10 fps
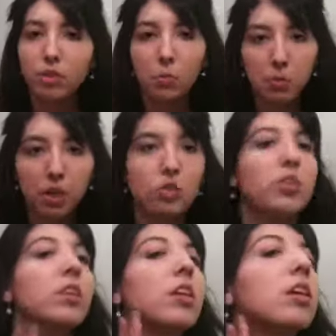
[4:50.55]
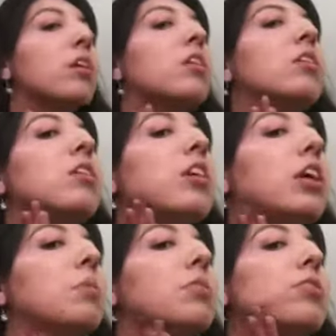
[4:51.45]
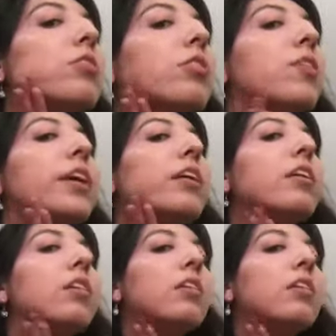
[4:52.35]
a brush or anything, I'm just doing